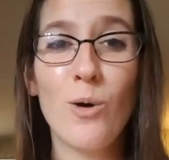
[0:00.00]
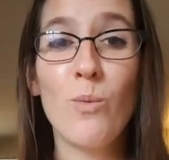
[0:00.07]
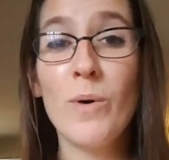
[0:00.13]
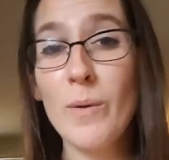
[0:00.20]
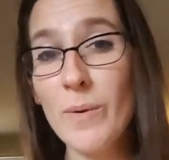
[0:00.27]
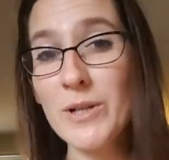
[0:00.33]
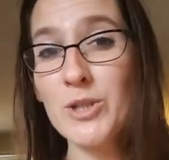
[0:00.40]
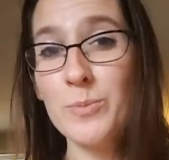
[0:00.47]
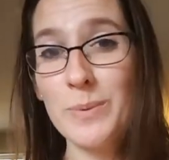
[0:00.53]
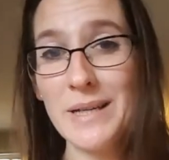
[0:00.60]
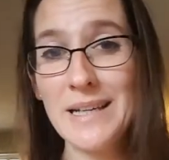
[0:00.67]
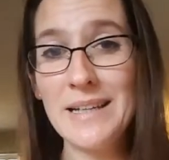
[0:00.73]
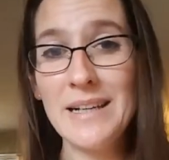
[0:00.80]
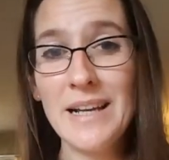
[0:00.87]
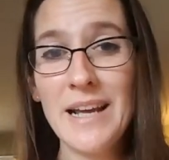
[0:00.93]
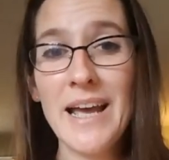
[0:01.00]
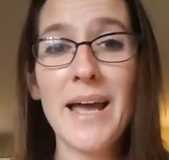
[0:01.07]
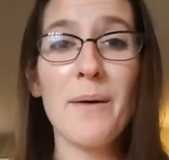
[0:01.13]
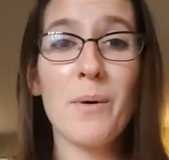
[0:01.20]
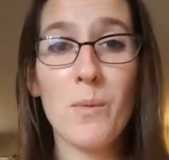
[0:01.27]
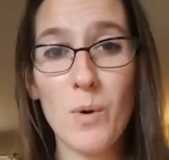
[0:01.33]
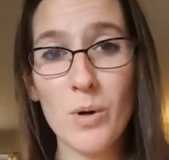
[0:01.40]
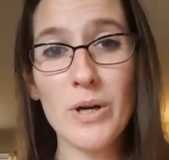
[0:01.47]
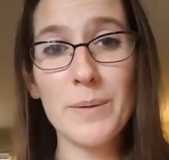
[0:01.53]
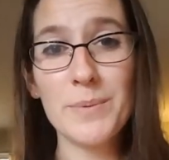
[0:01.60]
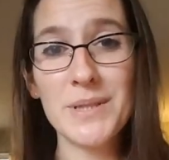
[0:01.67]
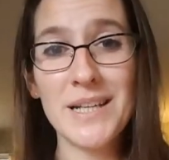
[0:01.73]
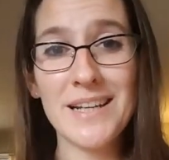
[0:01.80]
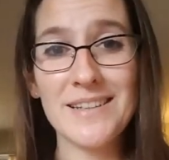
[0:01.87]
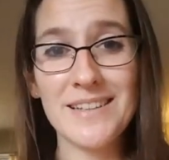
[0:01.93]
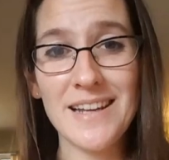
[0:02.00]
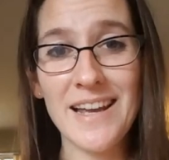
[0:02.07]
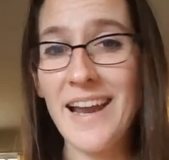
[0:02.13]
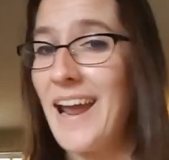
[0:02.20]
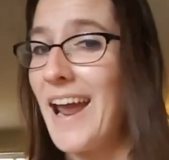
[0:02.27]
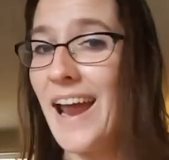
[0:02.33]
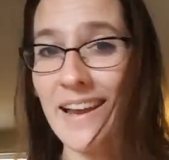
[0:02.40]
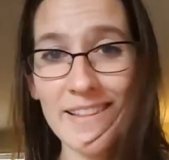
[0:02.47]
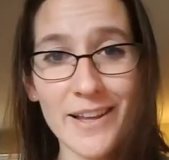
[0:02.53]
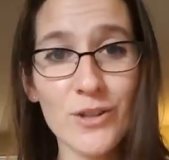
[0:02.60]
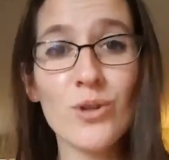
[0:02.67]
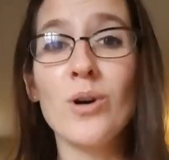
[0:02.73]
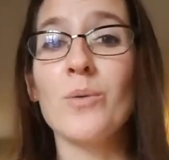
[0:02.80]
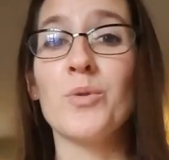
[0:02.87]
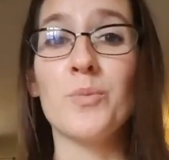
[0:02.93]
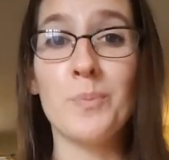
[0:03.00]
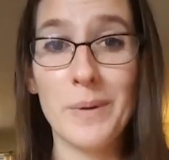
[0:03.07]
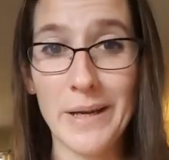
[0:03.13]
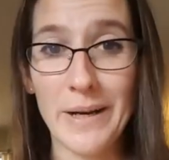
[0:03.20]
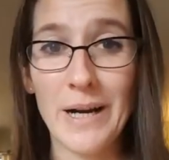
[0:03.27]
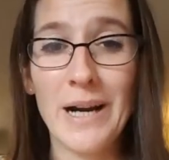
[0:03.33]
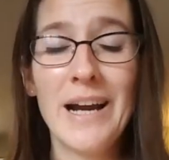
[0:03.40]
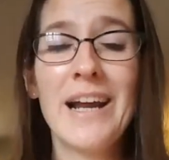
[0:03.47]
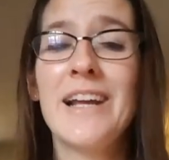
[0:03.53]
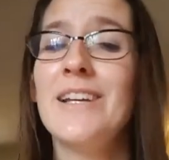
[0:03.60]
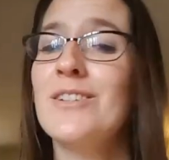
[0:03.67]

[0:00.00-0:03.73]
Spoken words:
We went to bed and we woke up the next day and that dog was bigger.